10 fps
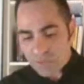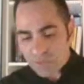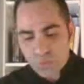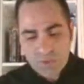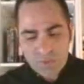the
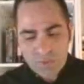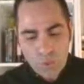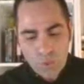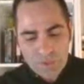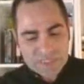
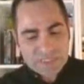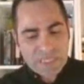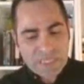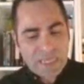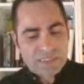warring
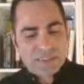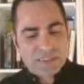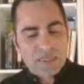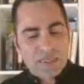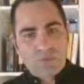
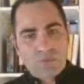states,